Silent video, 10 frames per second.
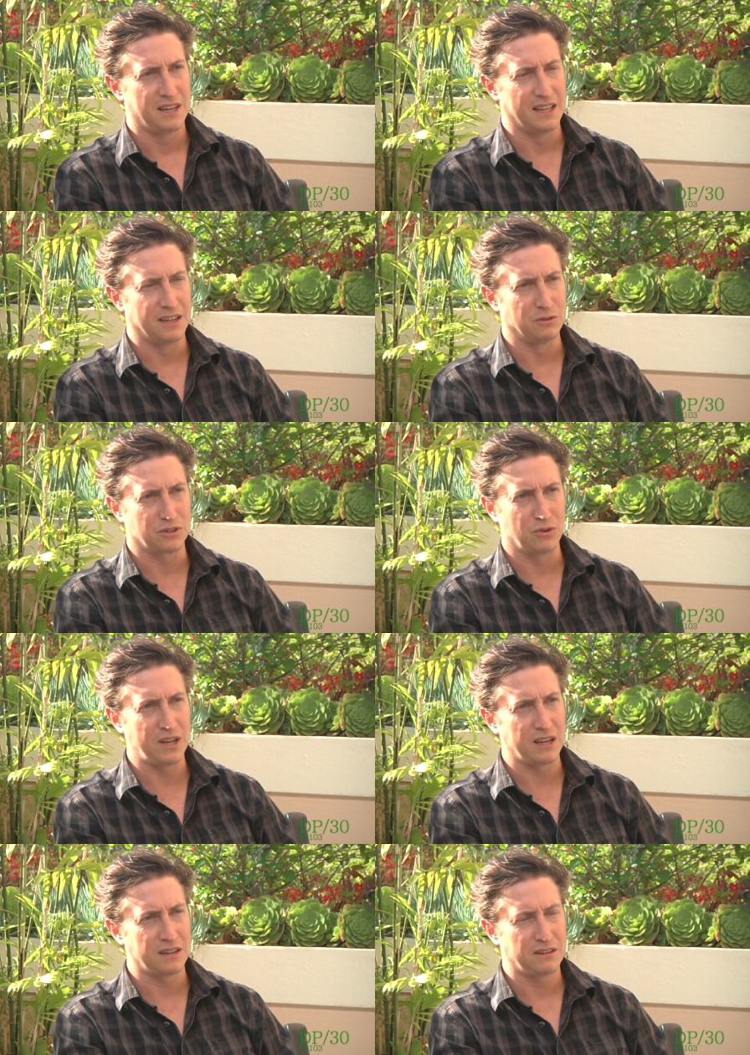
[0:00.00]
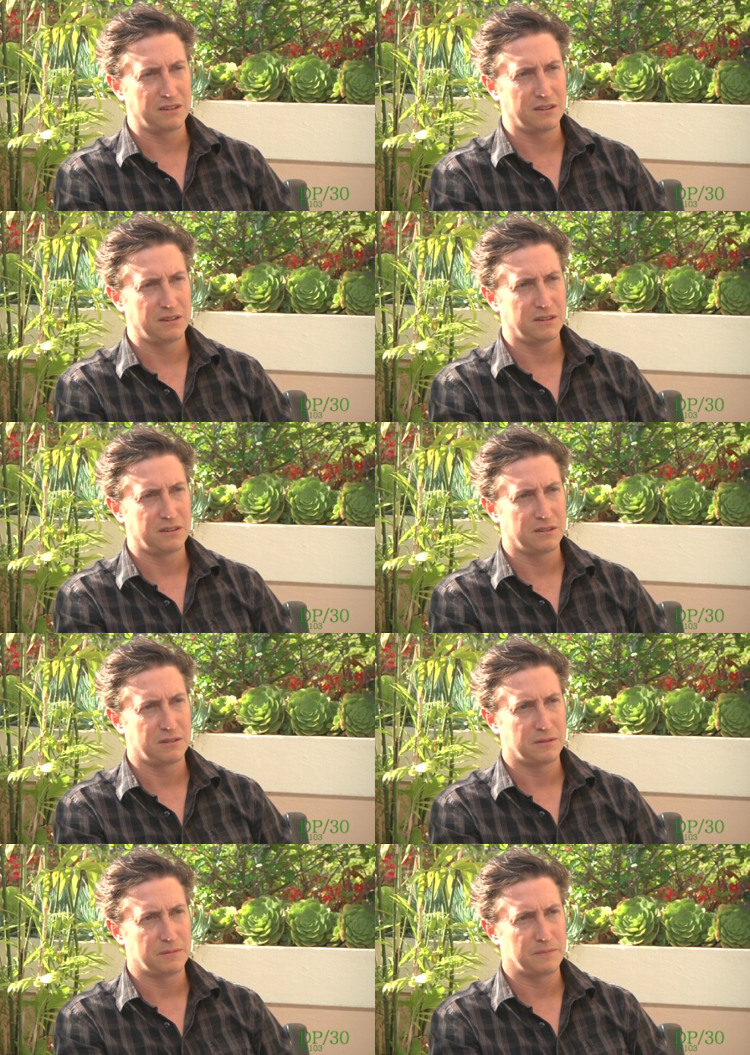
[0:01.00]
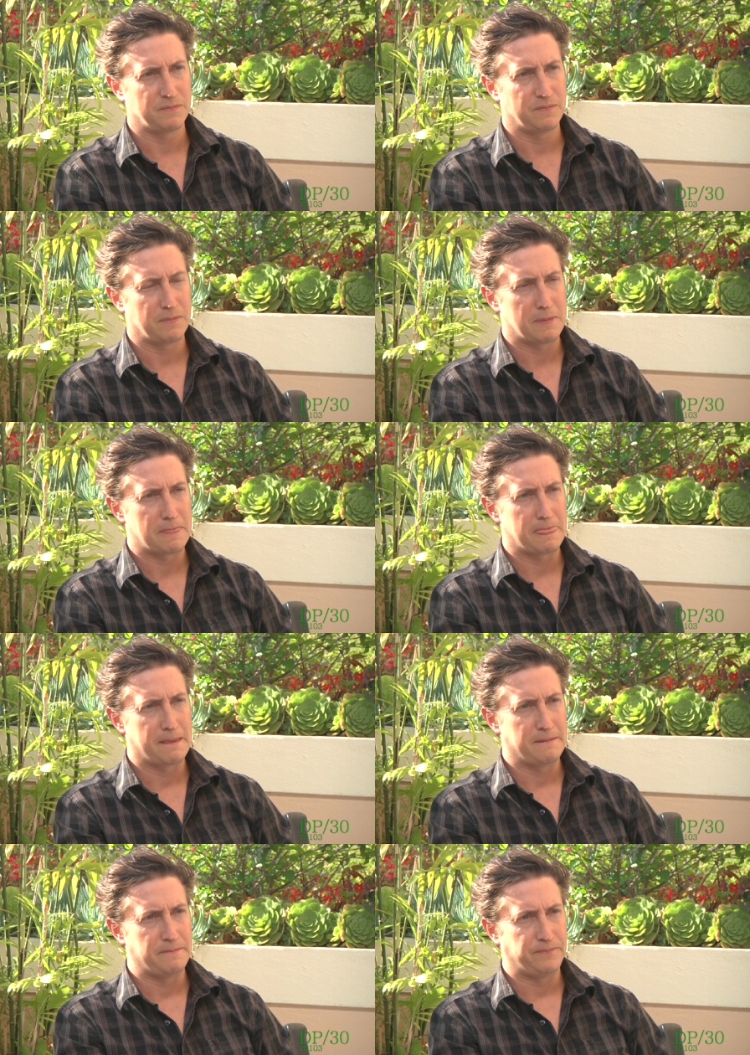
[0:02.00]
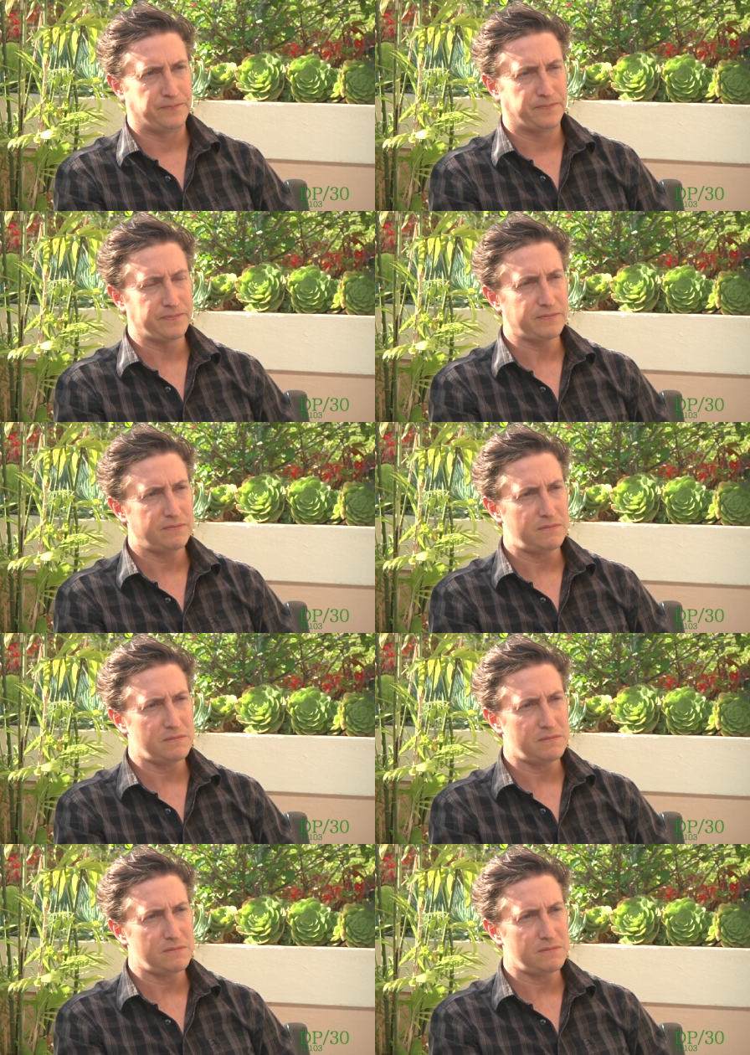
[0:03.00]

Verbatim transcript: So did the idea of the Marines seem like it fit? Like, could you?